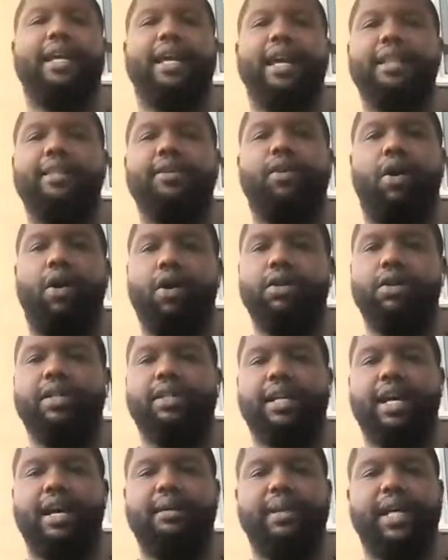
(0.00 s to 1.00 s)
together all the
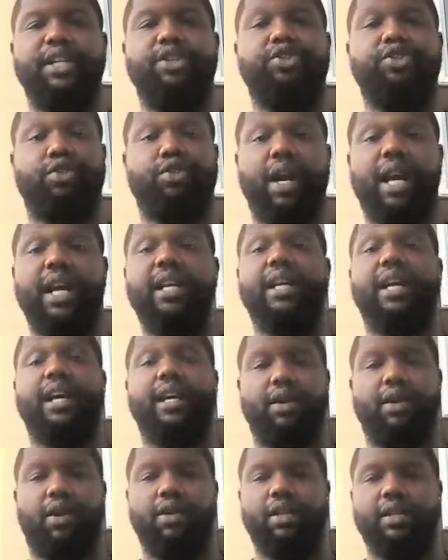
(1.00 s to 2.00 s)
time. They train
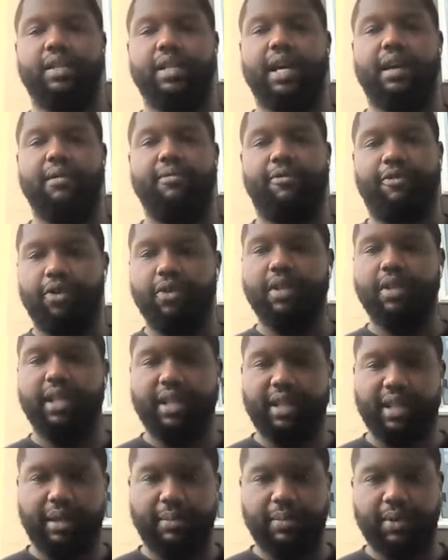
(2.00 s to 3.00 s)
together all the time for
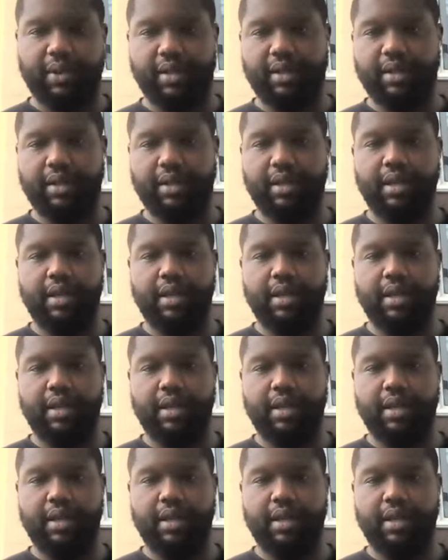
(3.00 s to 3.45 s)
the Olympics.